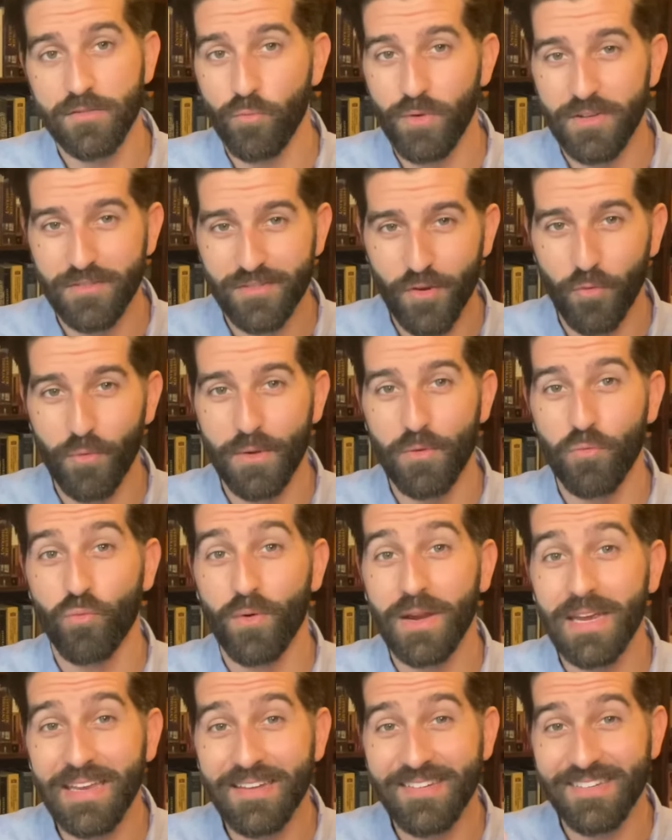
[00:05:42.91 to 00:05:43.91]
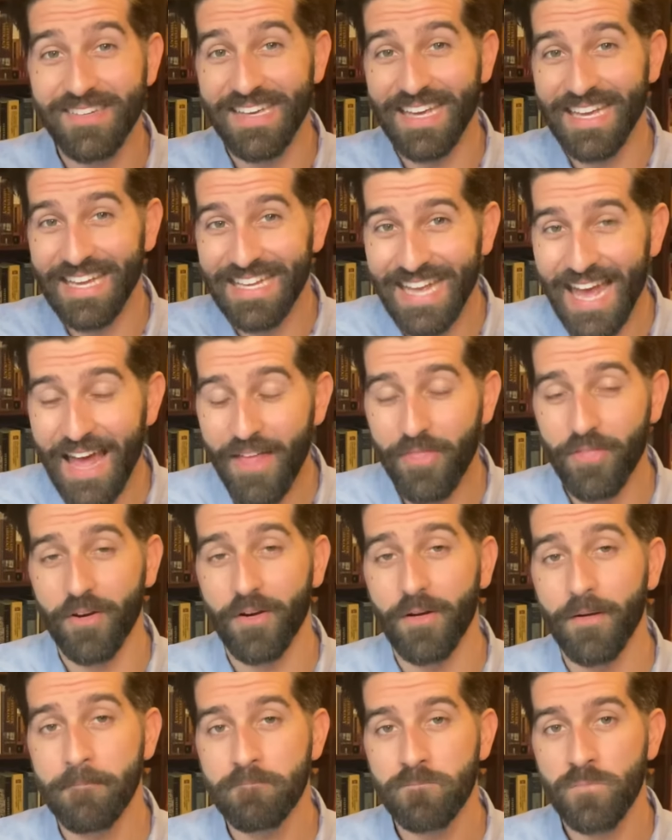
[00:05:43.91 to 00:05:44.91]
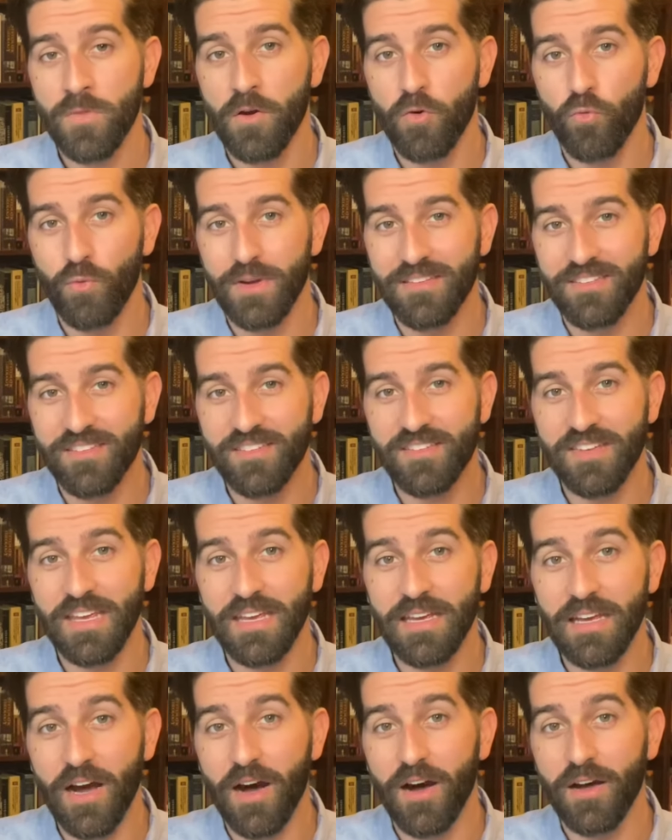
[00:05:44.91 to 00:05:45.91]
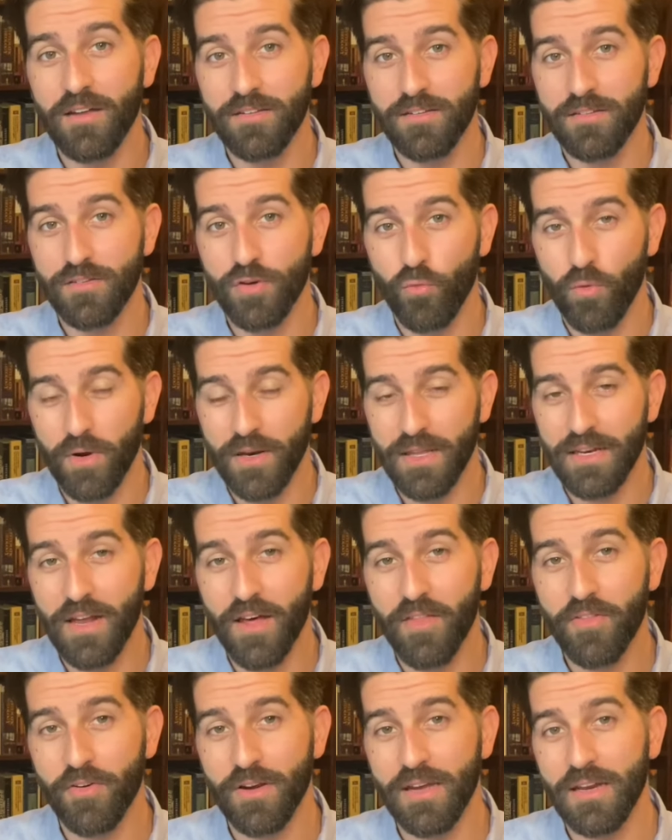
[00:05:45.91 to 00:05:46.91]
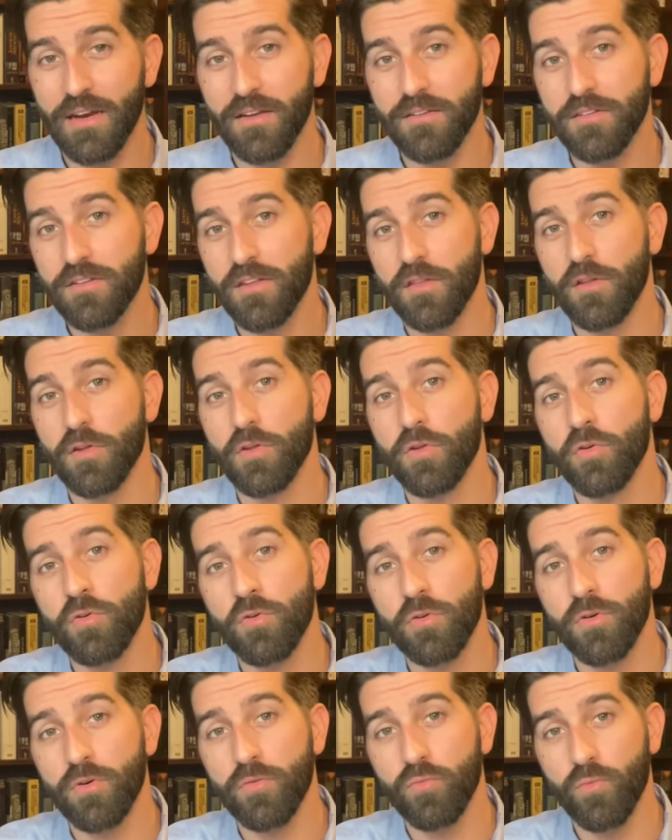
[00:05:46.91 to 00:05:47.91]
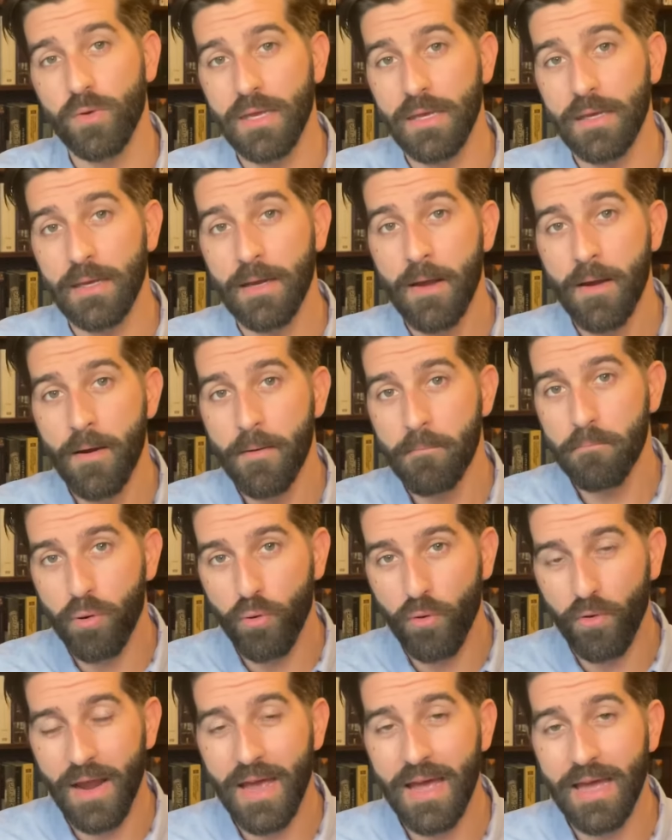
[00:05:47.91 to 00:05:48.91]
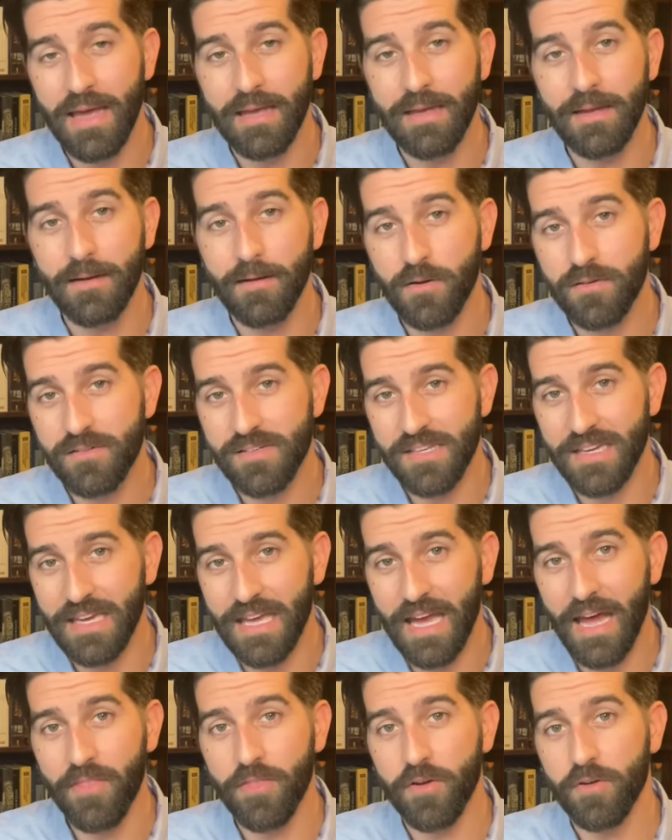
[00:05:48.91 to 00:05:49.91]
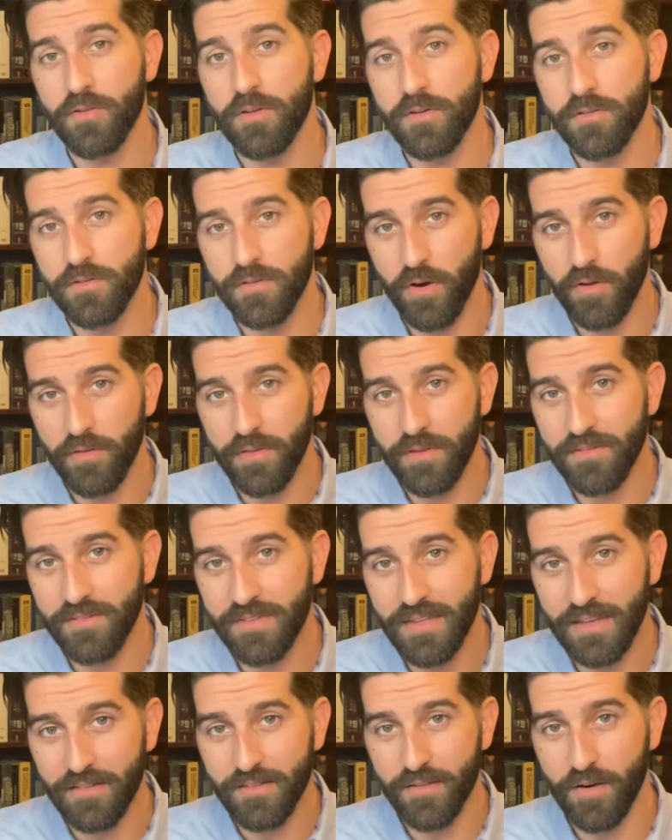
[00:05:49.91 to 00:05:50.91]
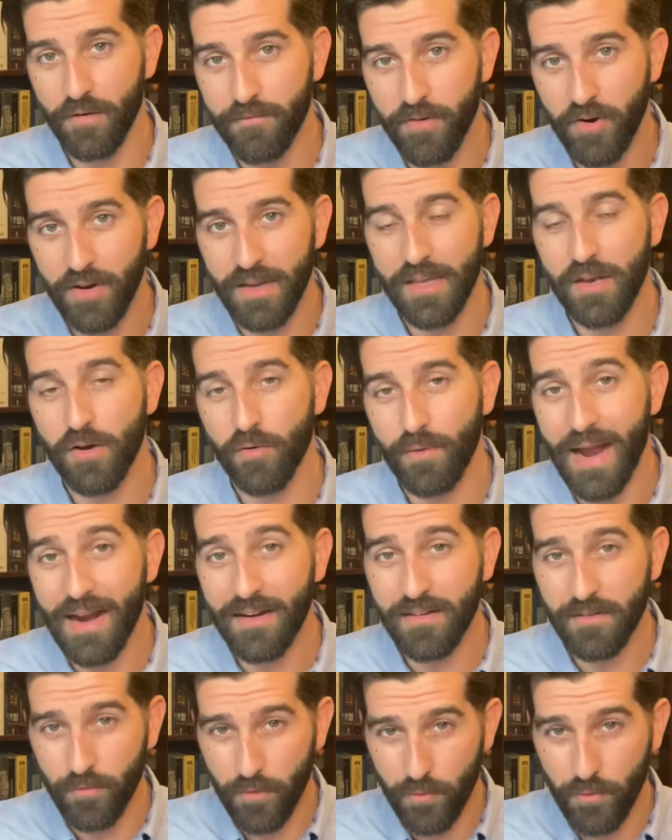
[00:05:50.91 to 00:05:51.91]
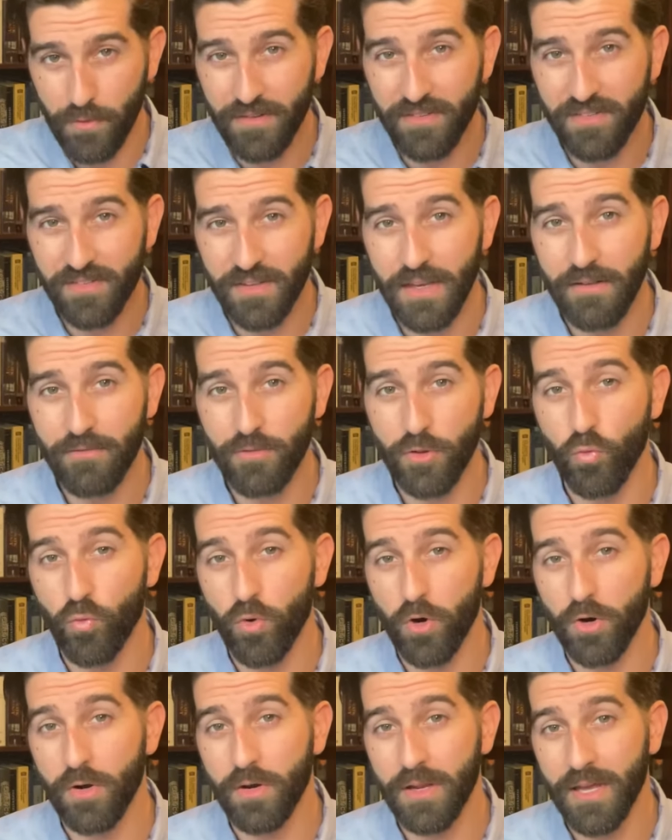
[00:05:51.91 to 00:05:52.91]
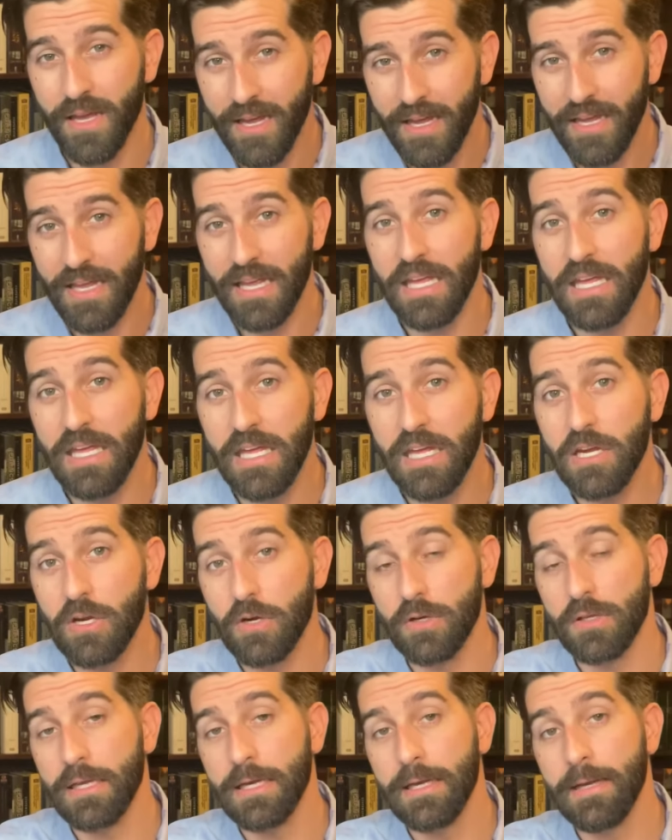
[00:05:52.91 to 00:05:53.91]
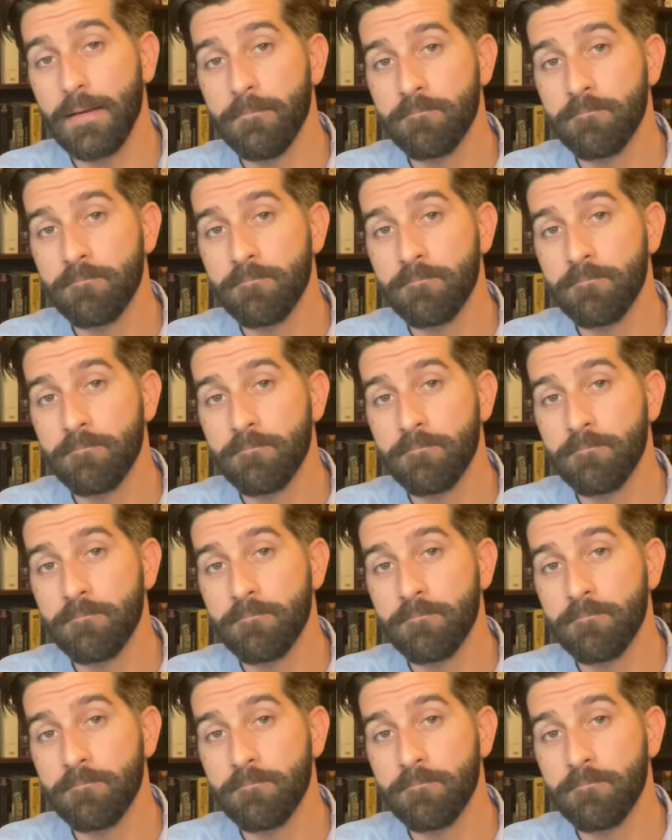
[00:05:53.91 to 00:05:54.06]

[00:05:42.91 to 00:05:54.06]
So we read together, we sing unto one another and unto the Lord, we pray together. There's all these things that are very interactive. We receive the word eagerly.